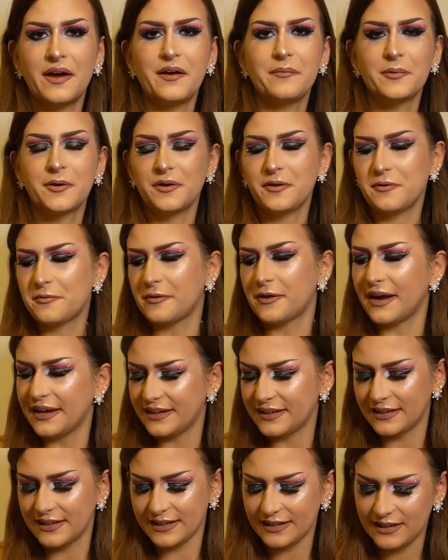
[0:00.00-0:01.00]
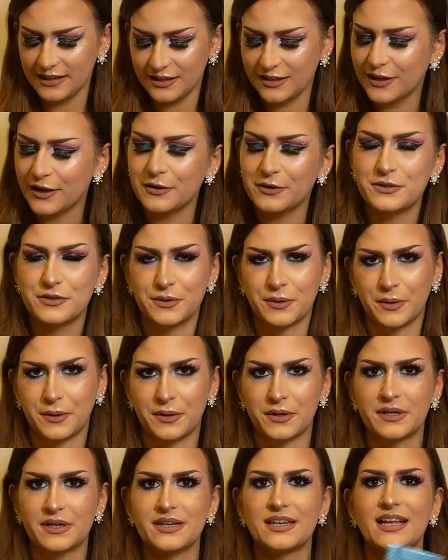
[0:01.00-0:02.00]
now I'm gonna write a little note to
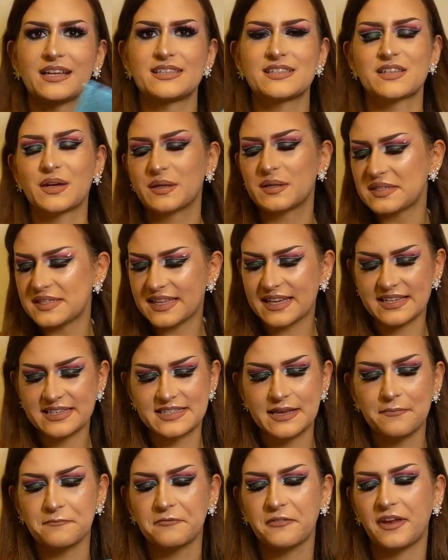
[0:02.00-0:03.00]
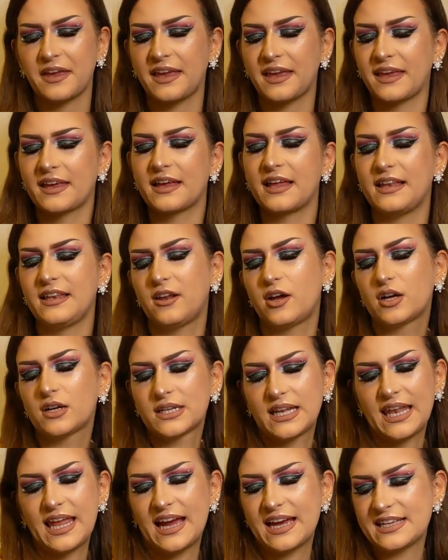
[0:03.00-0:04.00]
her that's gonna say something along
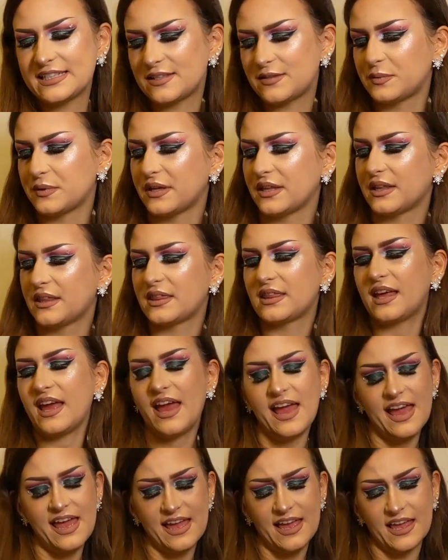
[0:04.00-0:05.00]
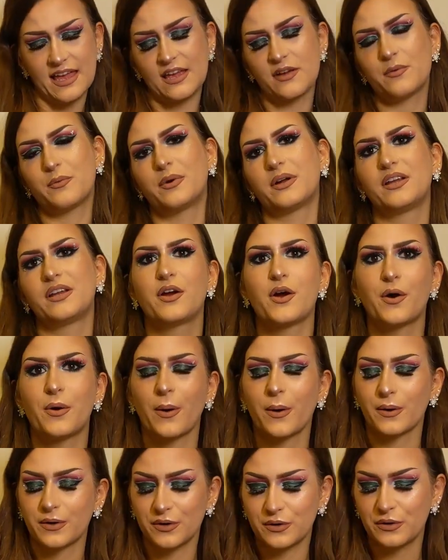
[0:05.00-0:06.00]
the lines with, hey, I wanna go
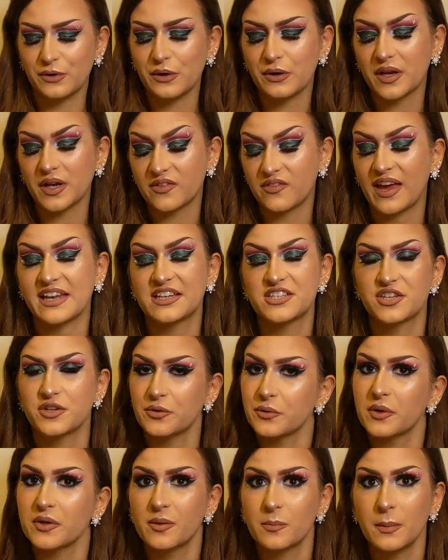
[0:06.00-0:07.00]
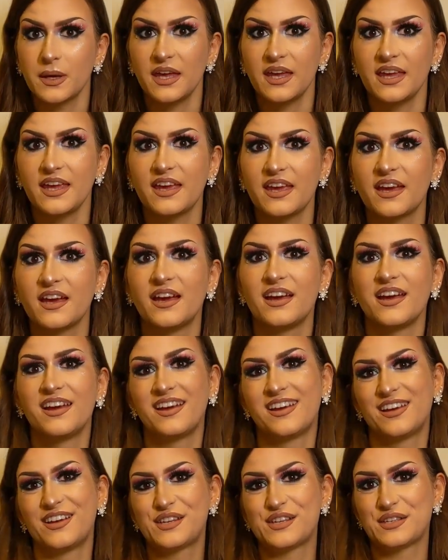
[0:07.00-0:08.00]
on a new adventure with me,
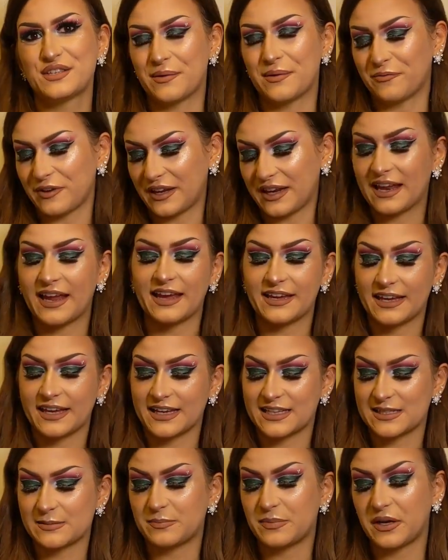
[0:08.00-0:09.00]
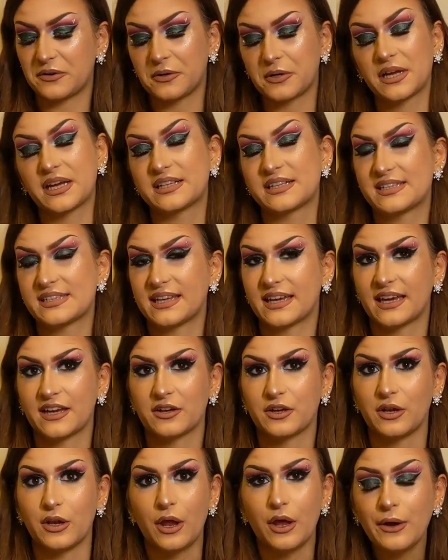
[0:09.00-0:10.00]
something like experiencing
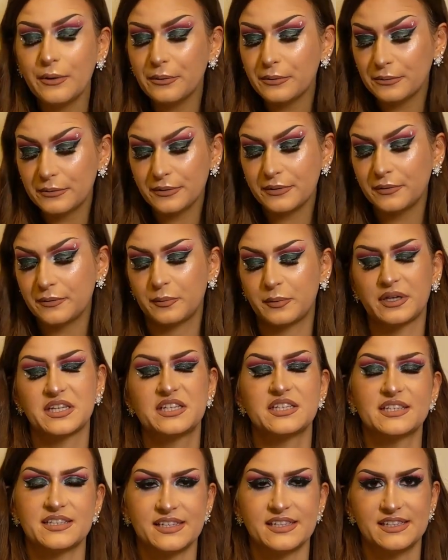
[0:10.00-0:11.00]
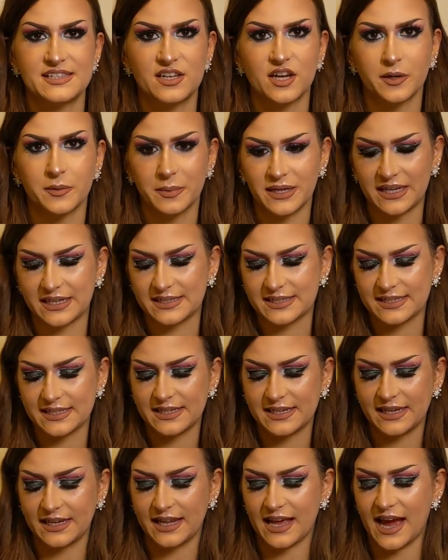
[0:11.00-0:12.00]
Cologne, which is gonna be the
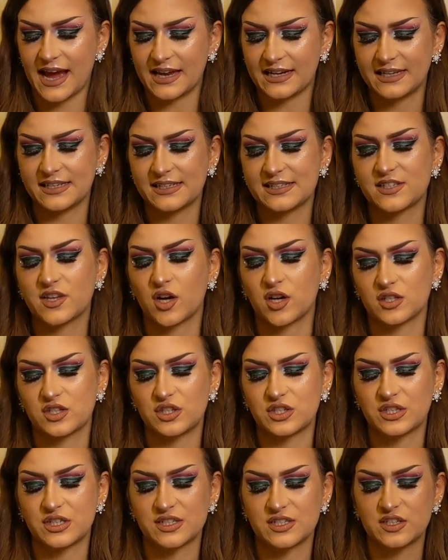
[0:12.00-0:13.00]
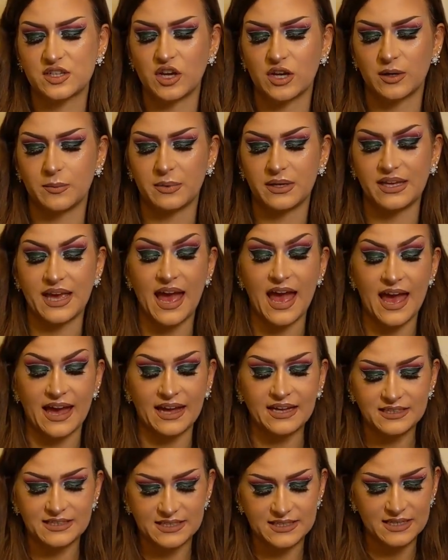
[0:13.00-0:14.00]
city that his concert is gonna be
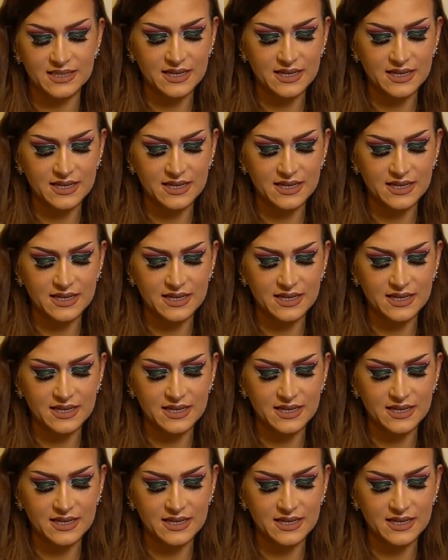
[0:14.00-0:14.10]
at.